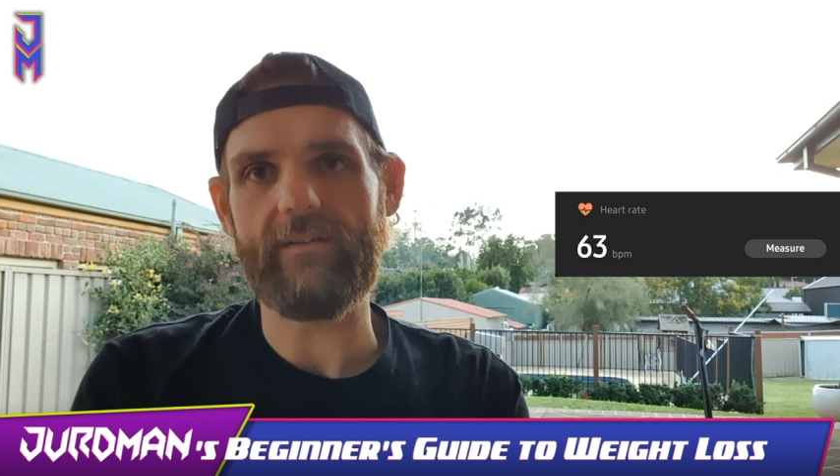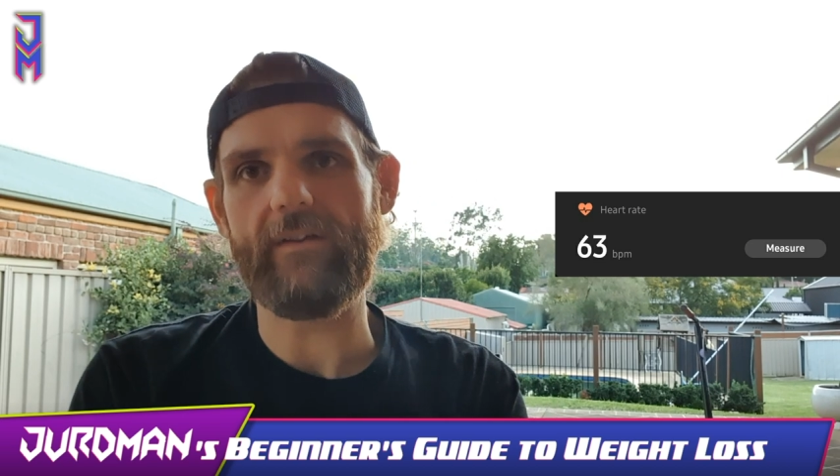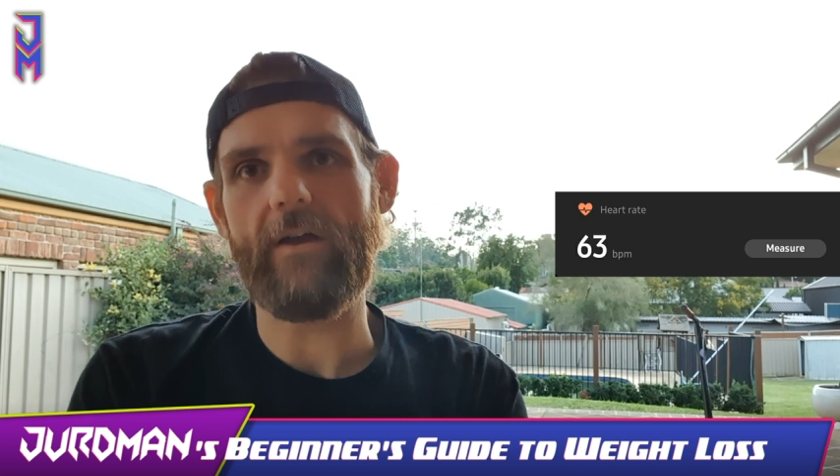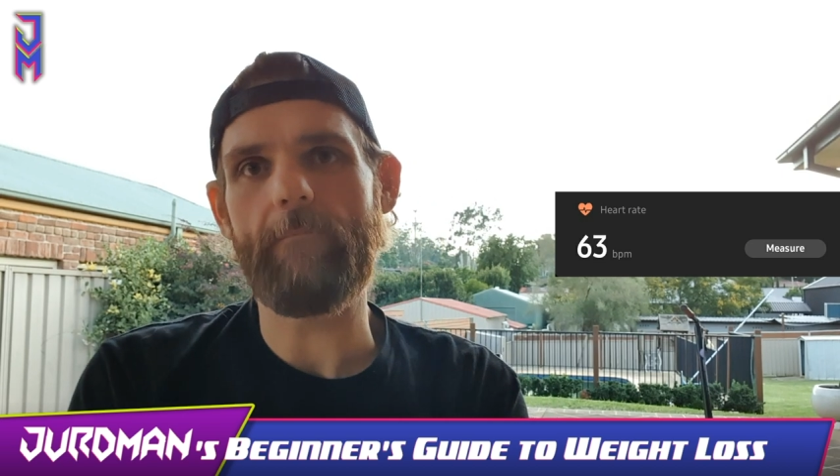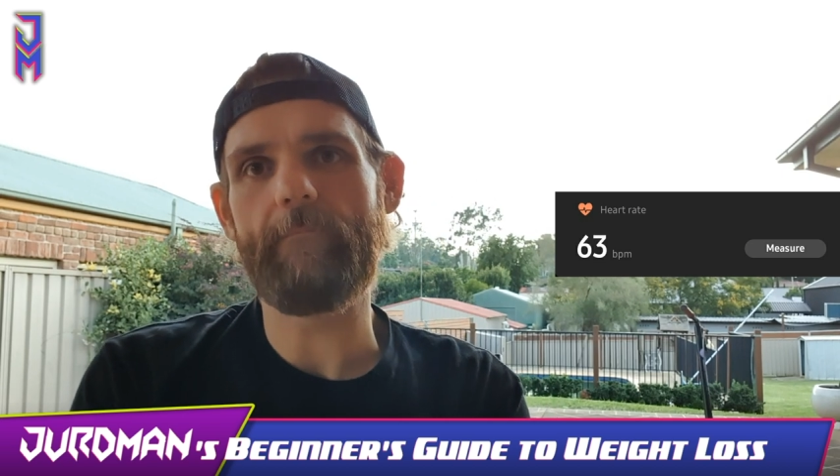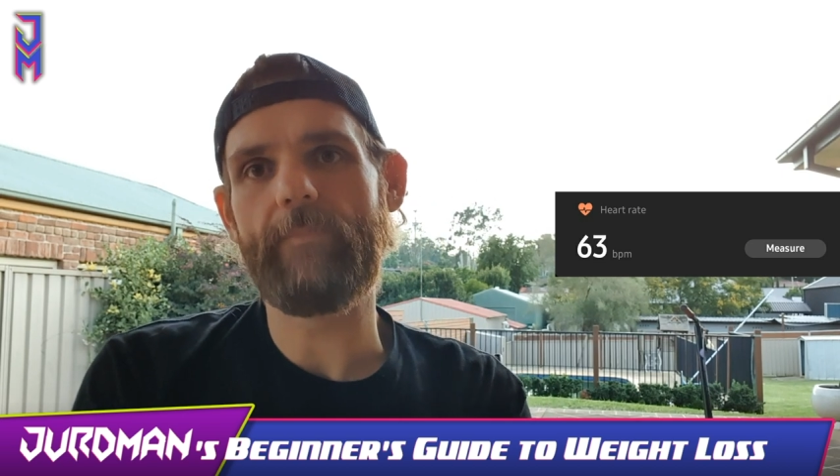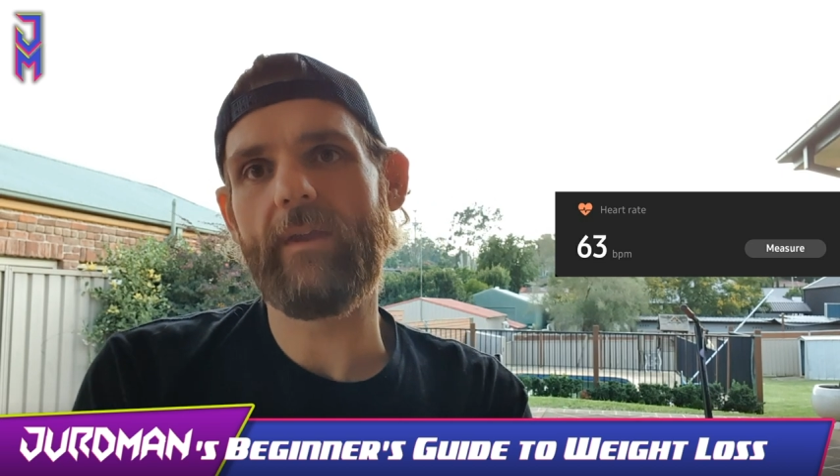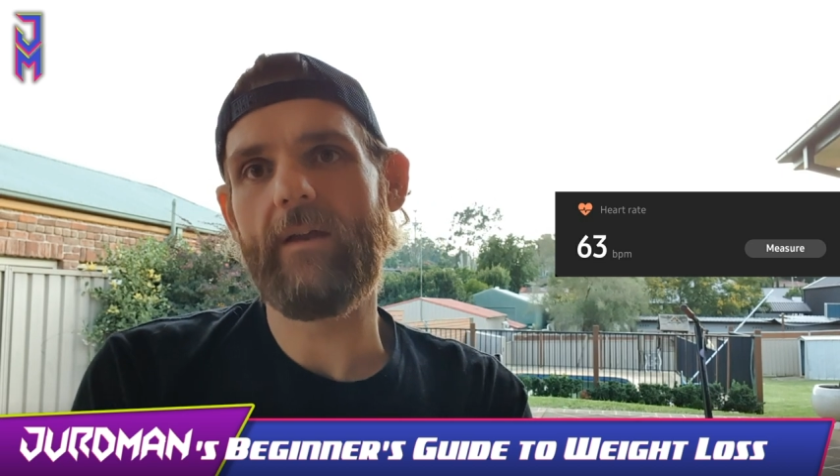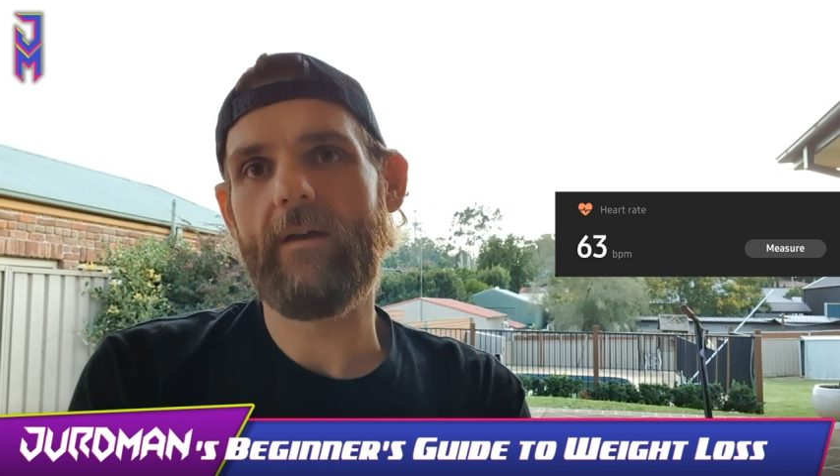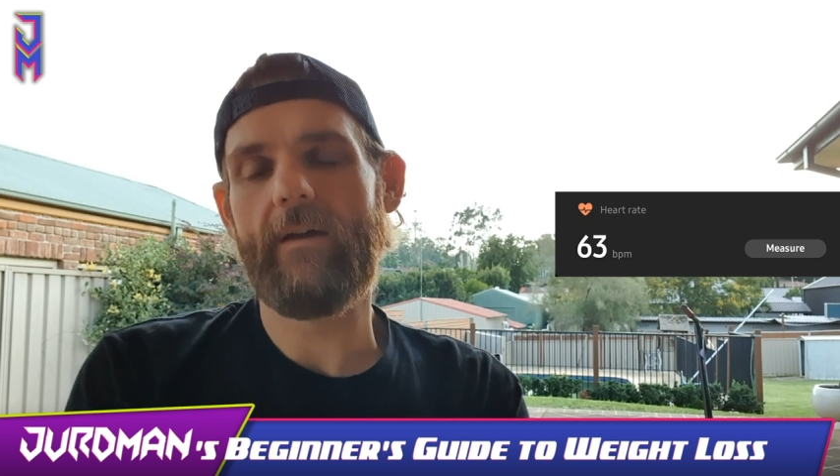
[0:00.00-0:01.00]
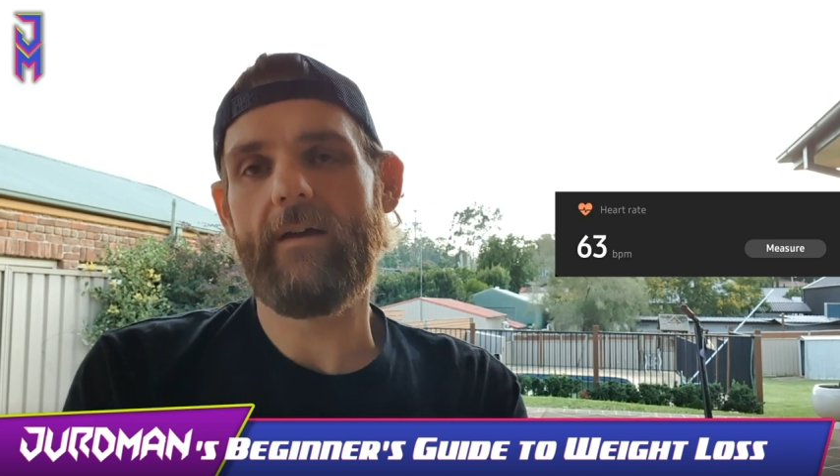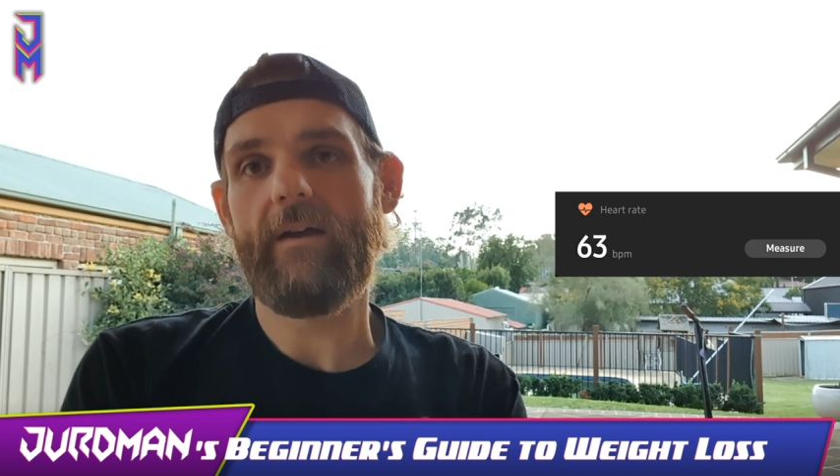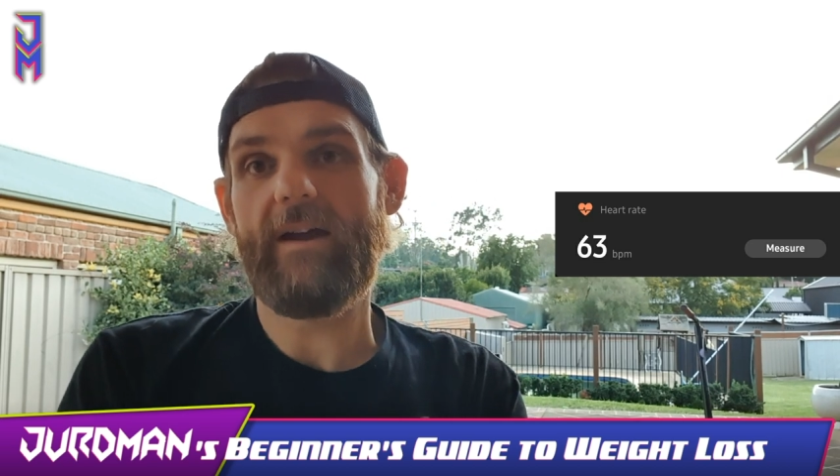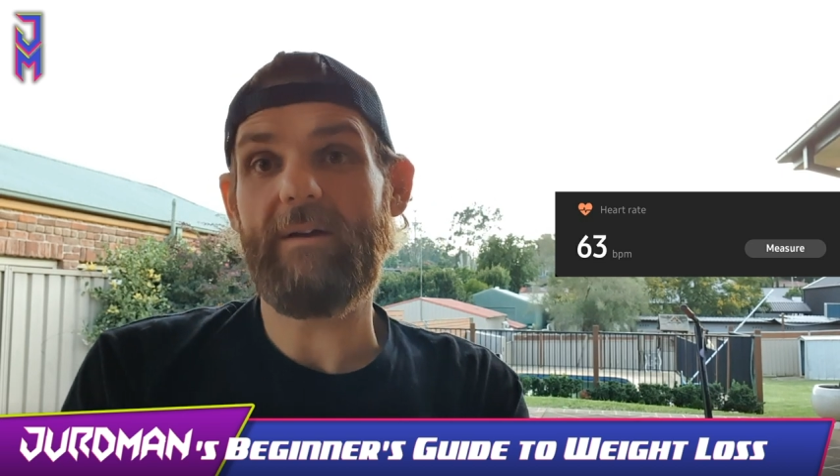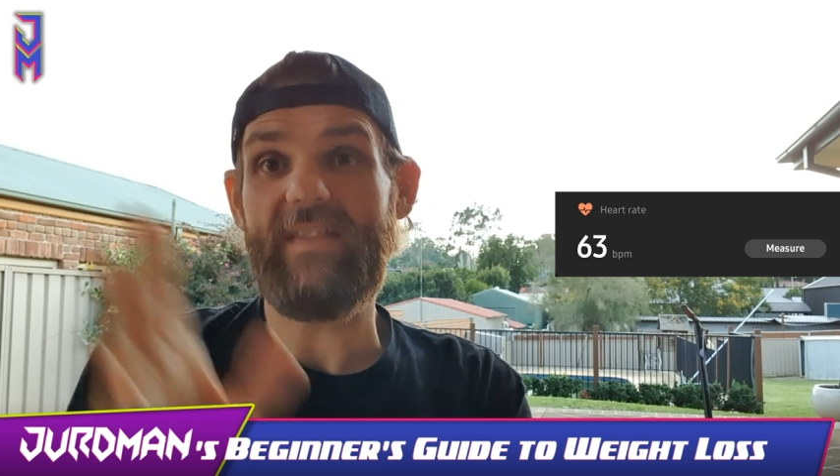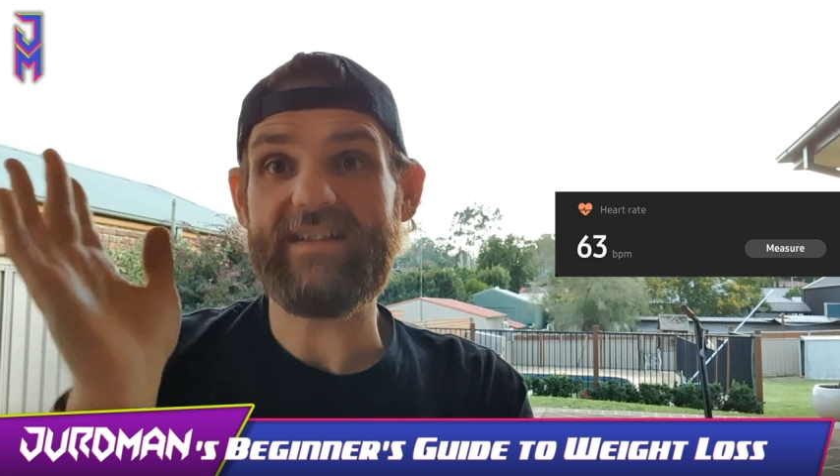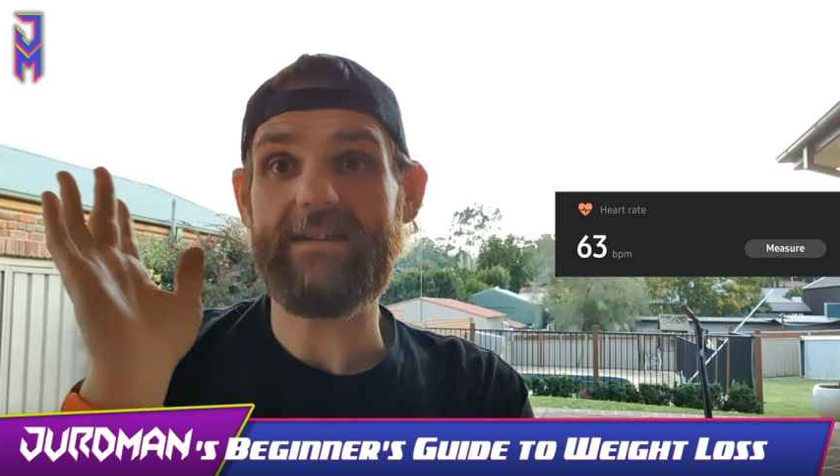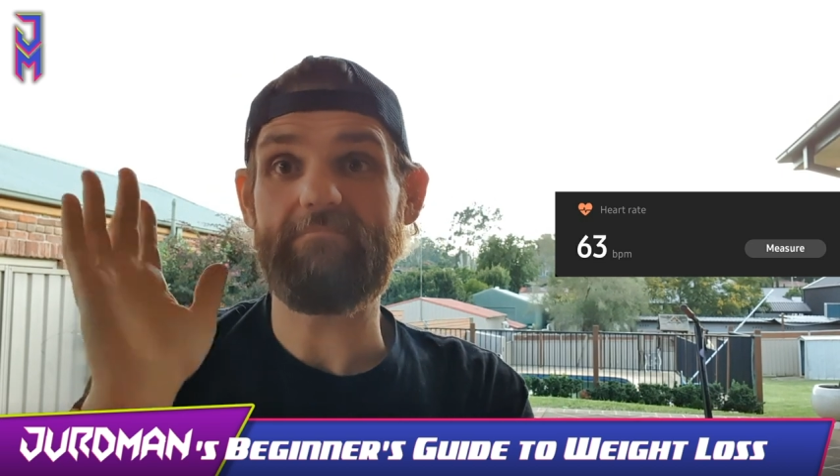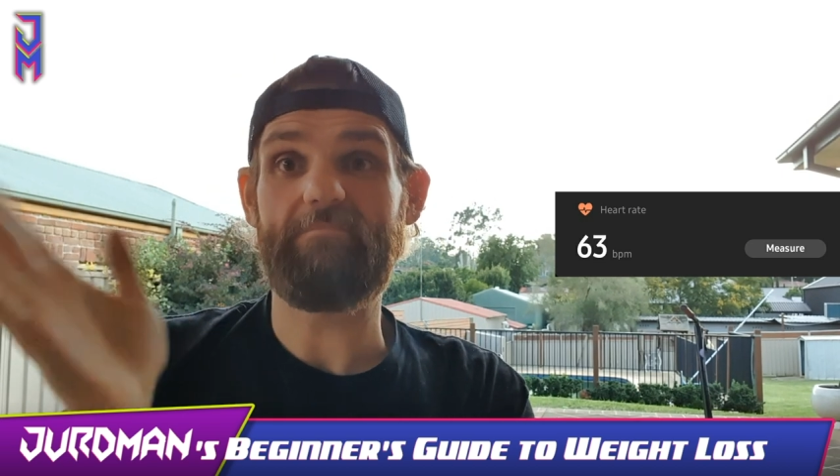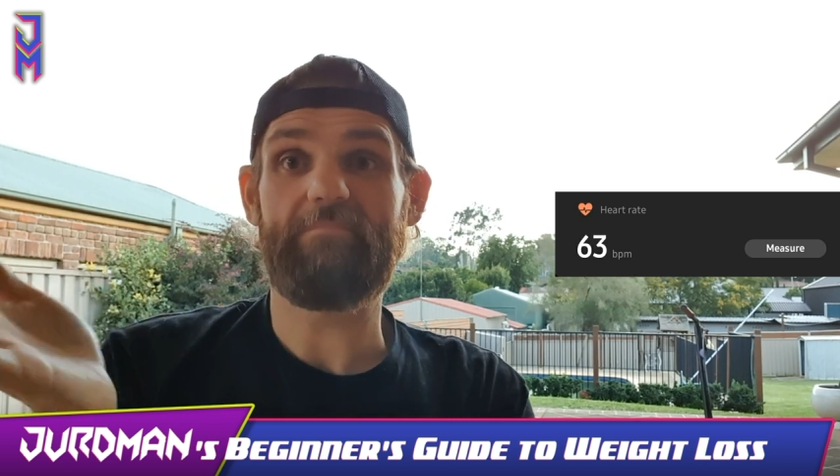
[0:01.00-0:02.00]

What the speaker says: So anyway, that's it.